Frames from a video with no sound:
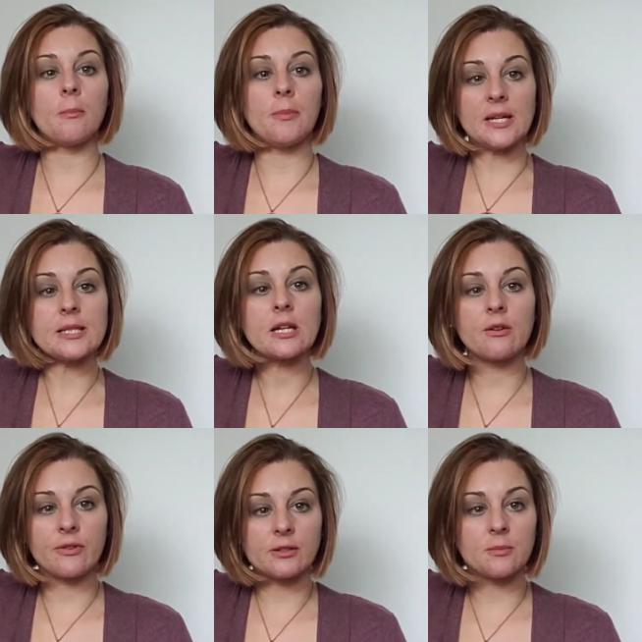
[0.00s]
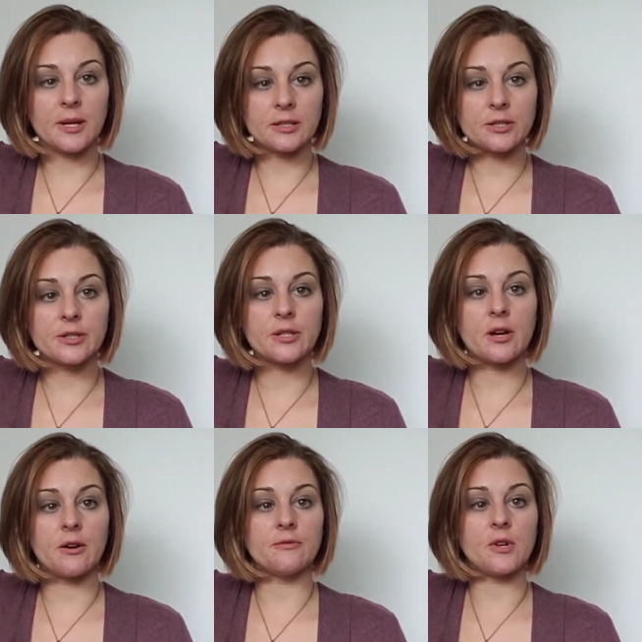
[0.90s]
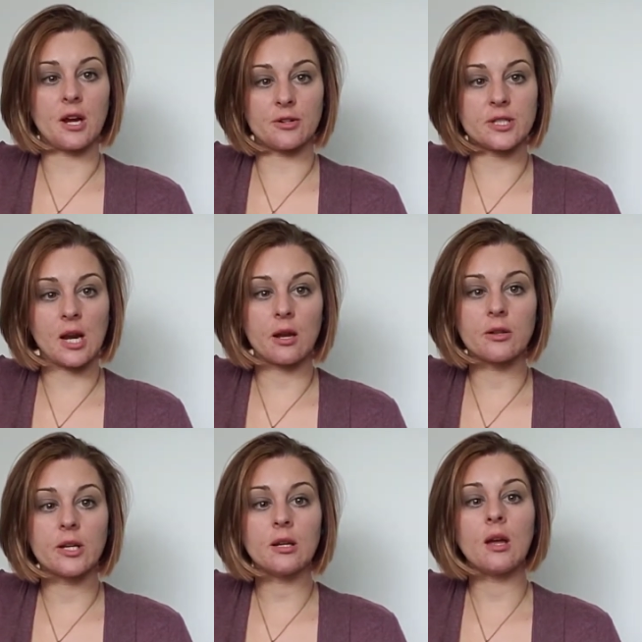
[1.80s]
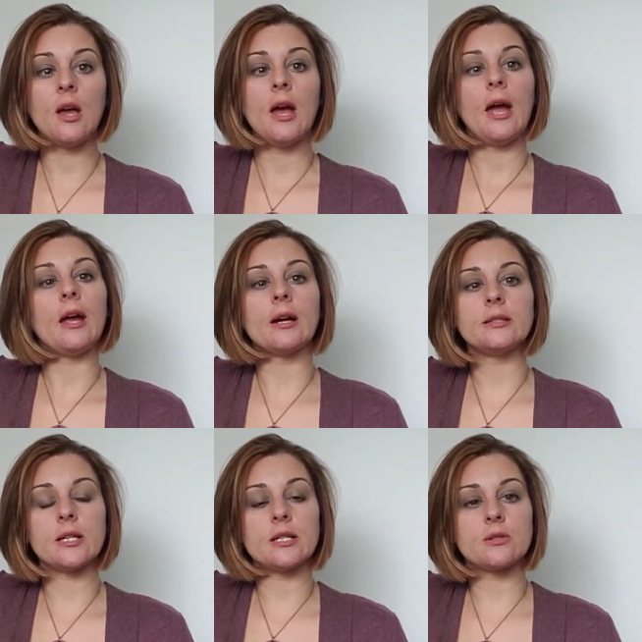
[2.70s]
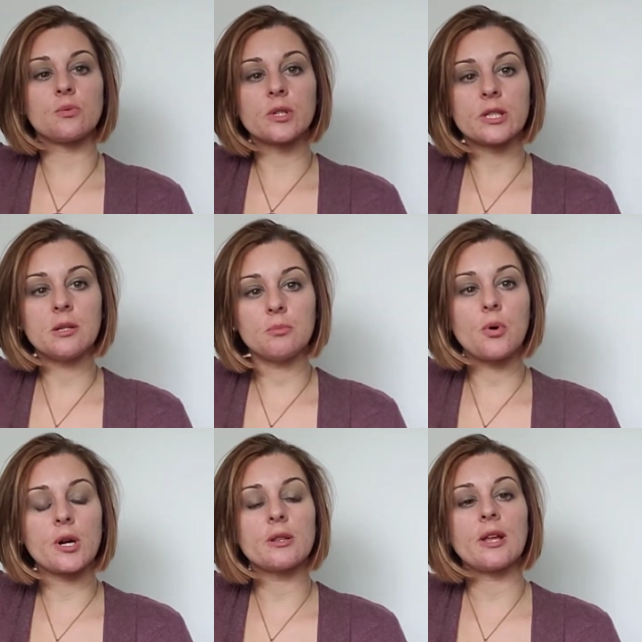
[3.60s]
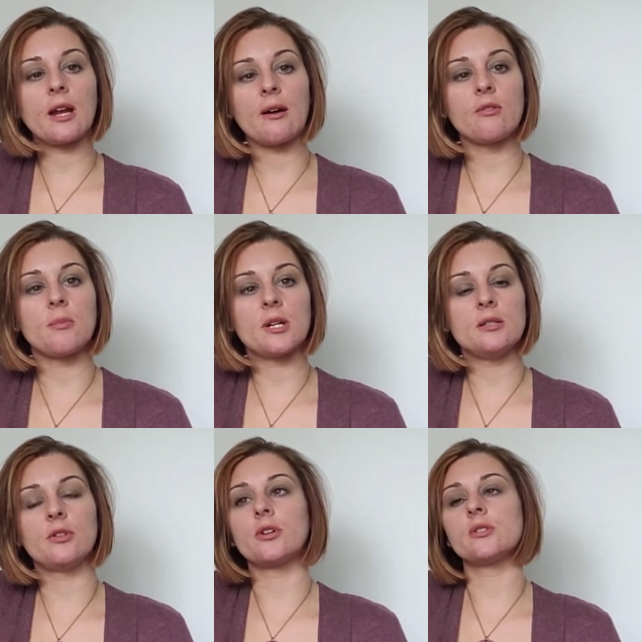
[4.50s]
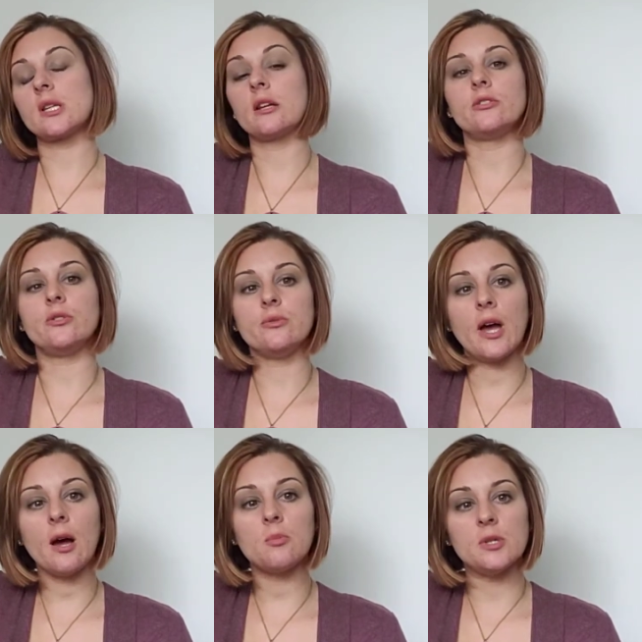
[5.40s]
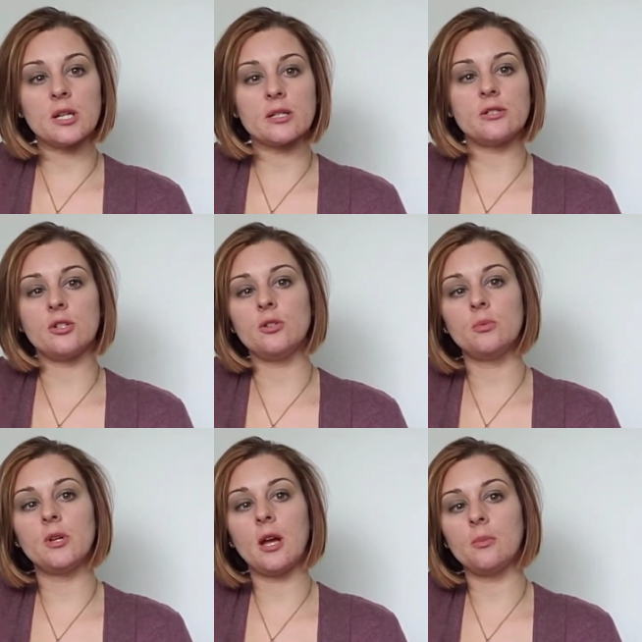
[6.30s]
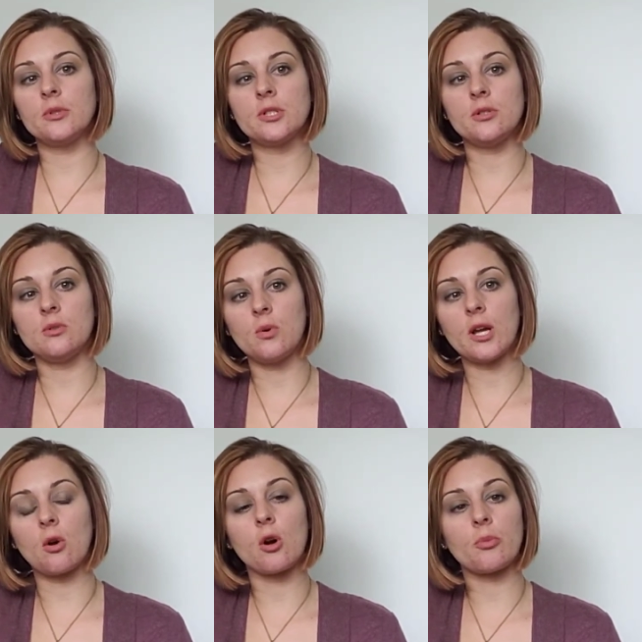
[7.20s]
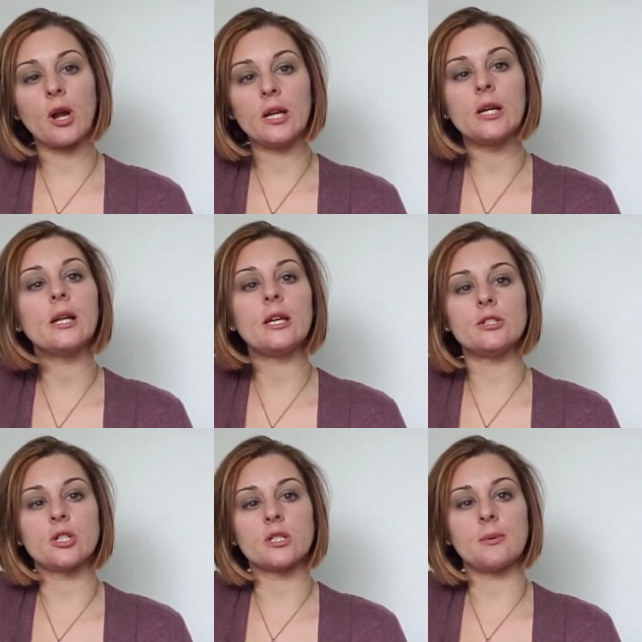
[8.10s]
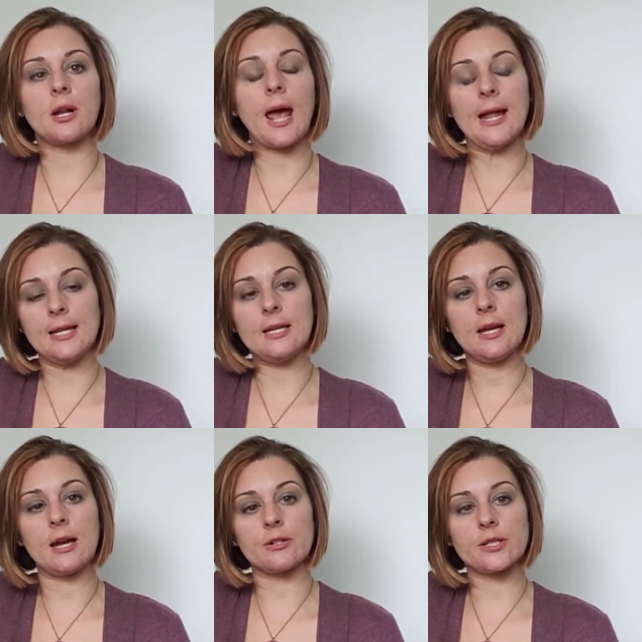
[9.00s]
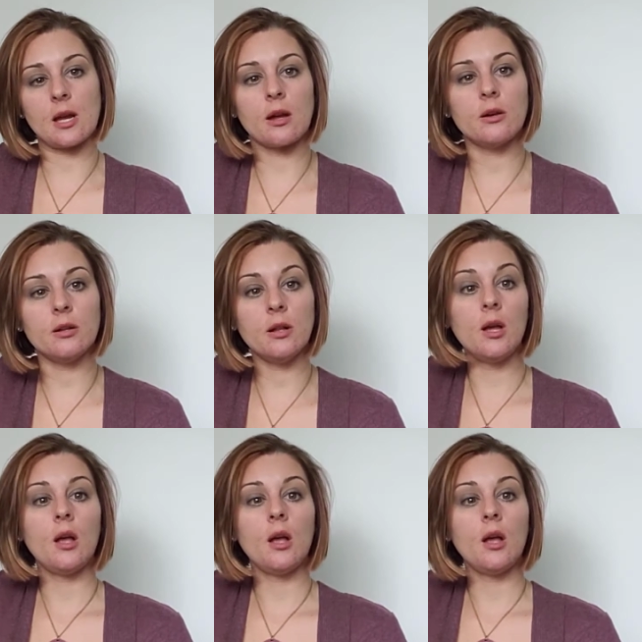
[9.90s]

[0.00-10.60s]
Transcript: basic fundamental of hairstyling, and it's really important that everybody learns how to do that because you'll be able to incorporate it in just about any hairstyle